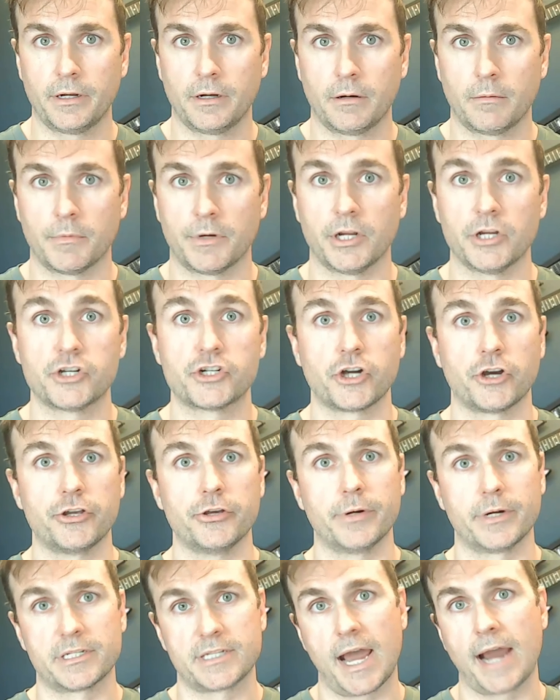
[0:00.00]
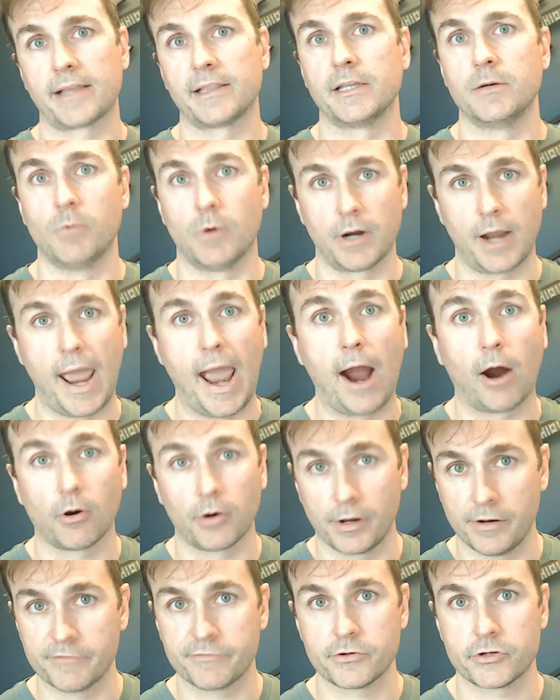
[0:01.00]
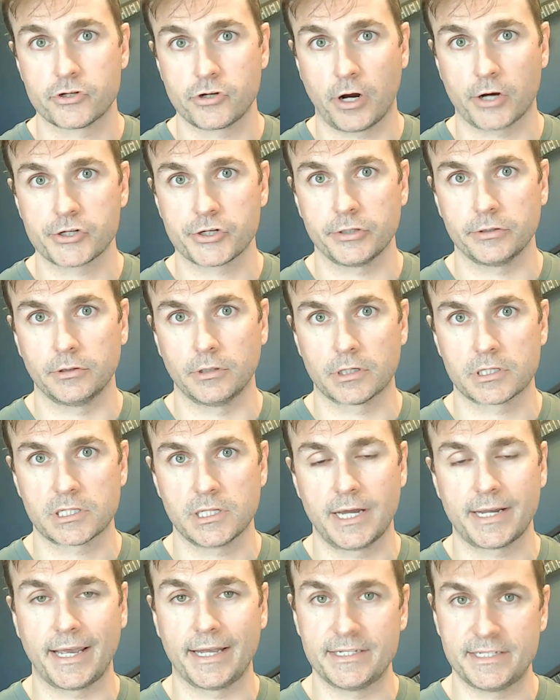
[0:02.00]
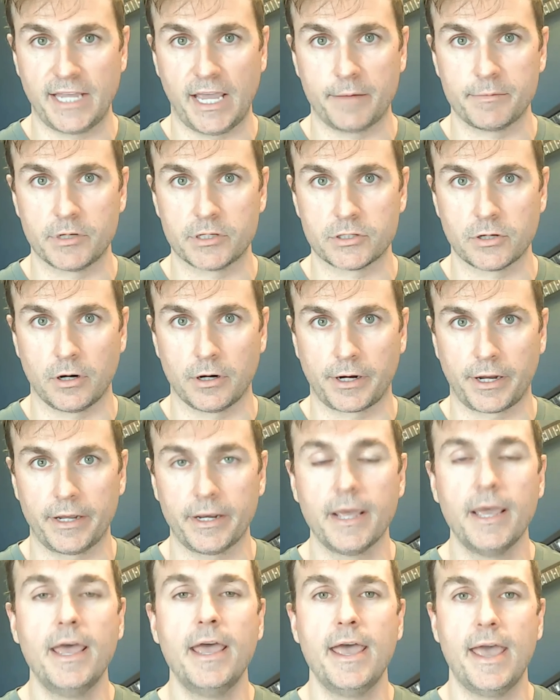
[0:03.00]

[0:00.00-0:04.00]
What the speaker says: I'm going to show you exactly what our infrastructure looks like at TAM to Target